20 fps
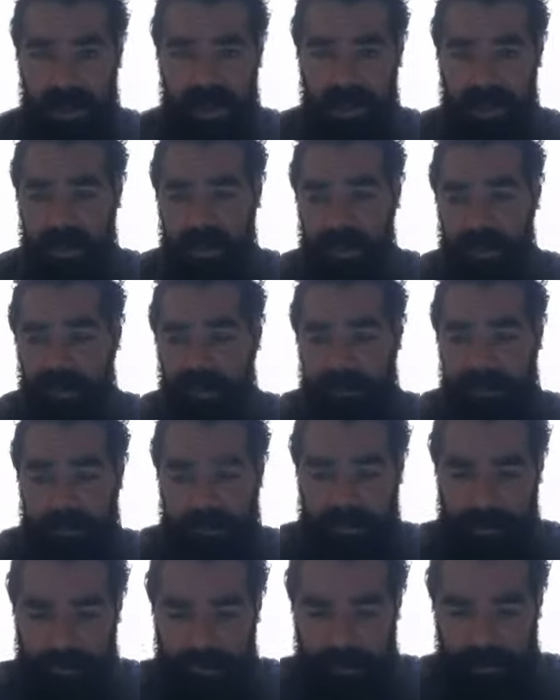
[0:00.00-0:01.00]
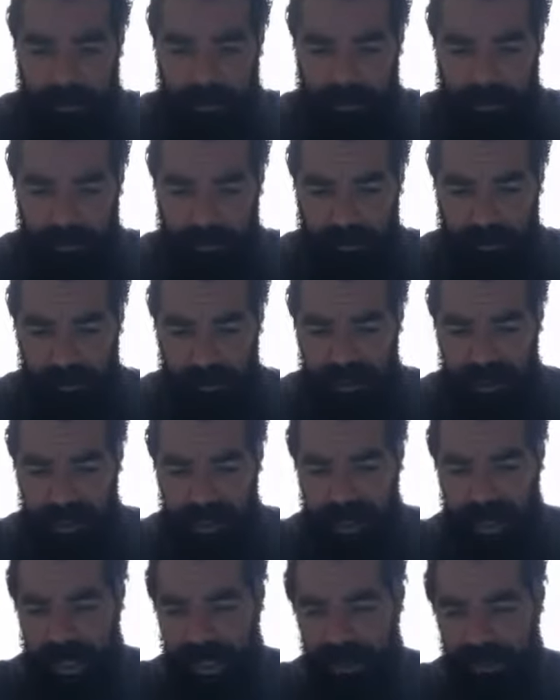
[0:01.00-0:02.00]
it is.
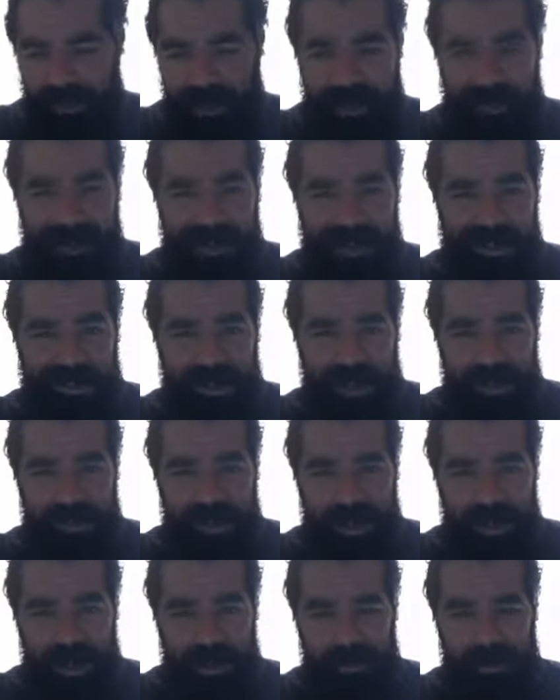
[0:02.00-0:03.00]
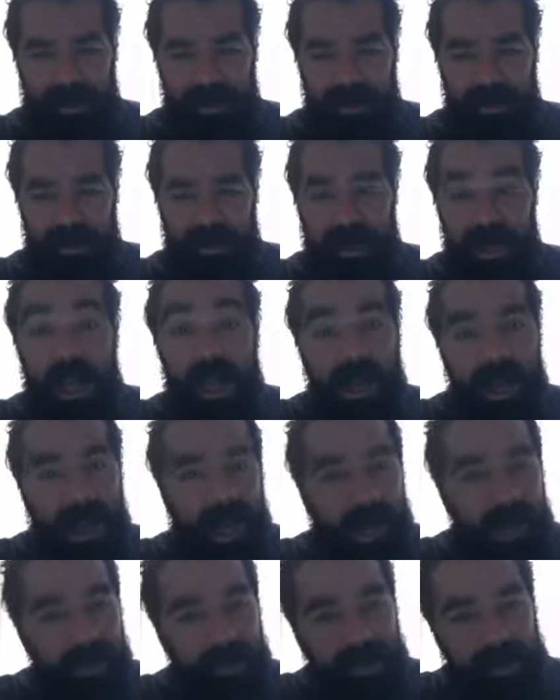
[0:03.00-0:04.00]
Can people are just trying to be happy?
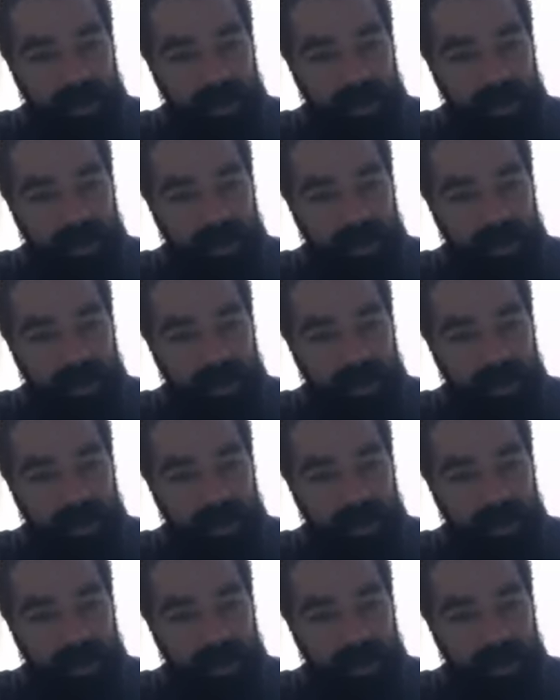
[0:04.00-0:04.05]
I have